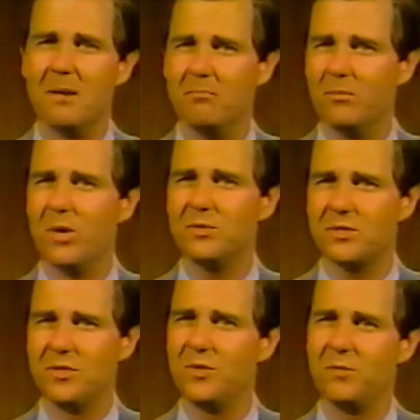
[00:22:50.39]

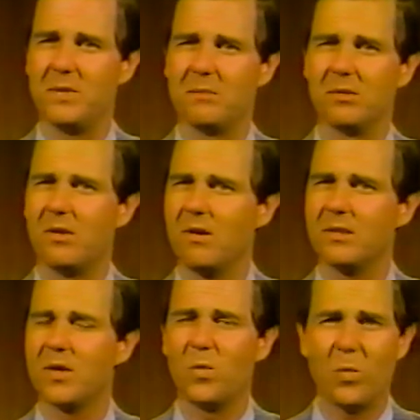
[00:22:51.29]
most new people
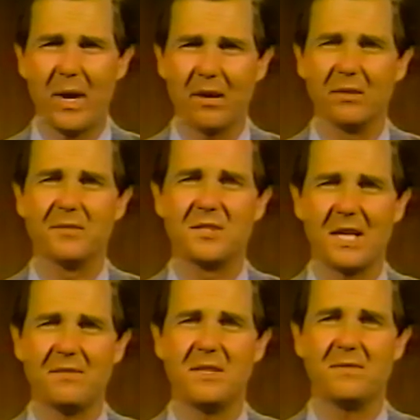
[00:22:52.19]
aren't aware of
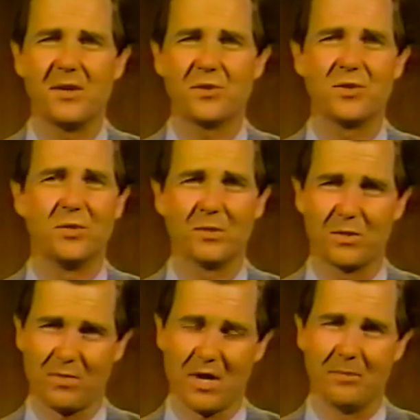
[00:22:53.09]
safety functional
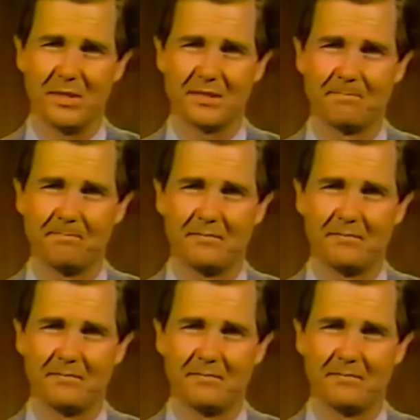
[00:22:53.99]
requirements.